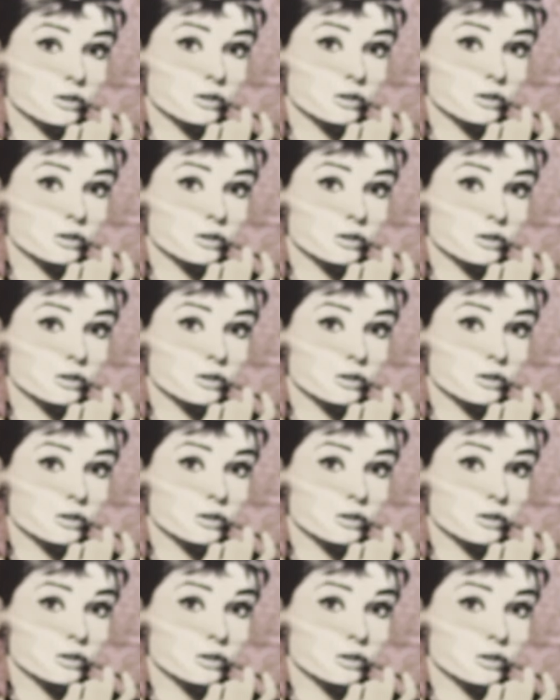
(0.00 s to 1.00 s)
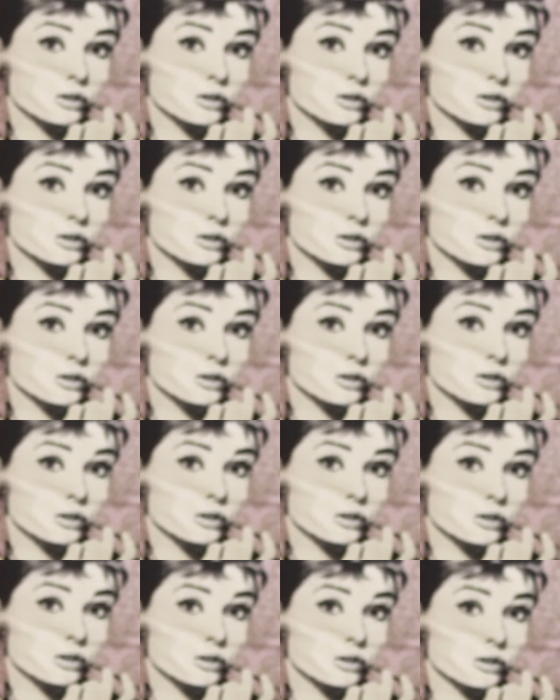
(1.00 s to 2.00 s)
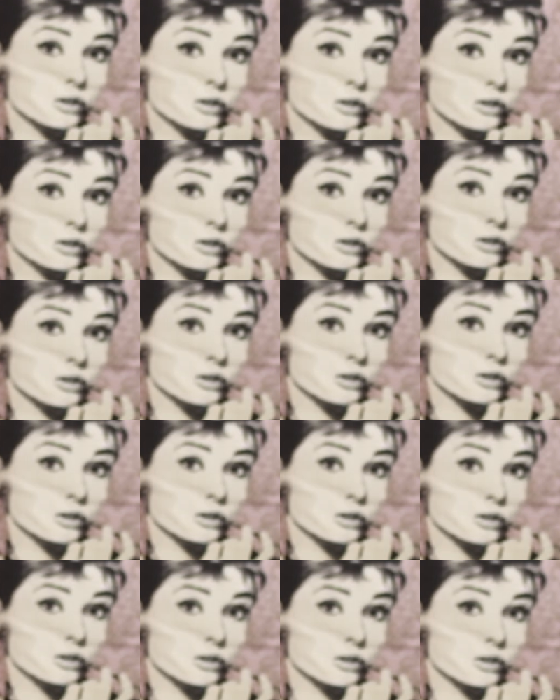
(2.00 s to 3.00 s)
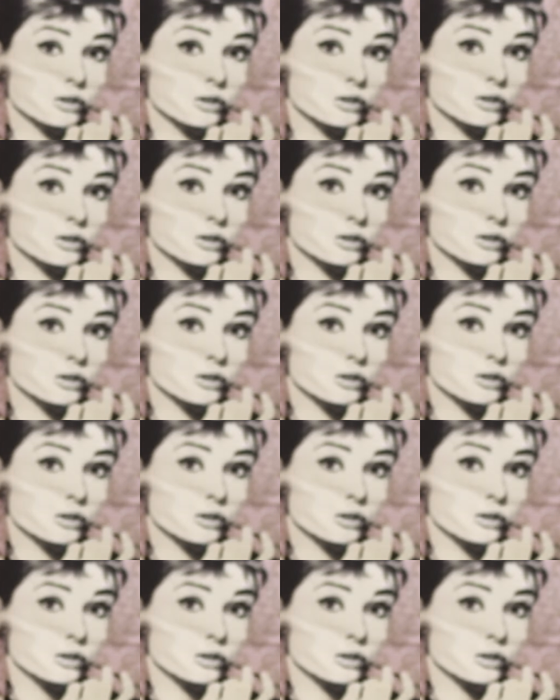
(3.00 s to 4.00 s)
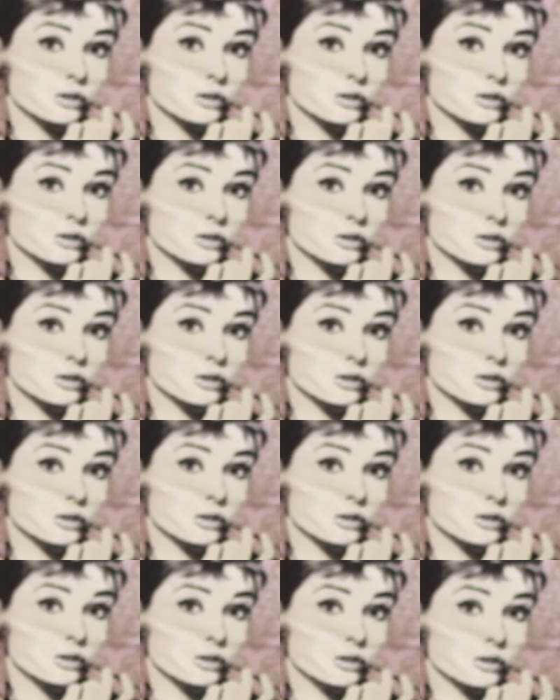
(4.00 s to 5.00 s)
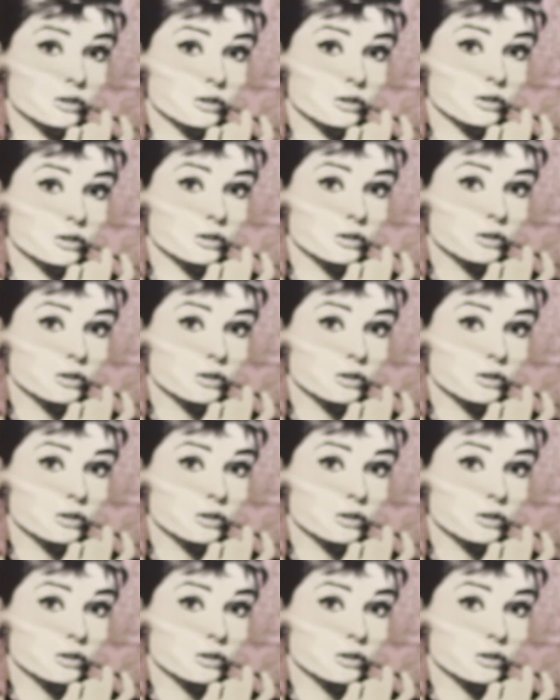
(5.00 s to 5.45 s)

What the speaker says: This person isn't speaking.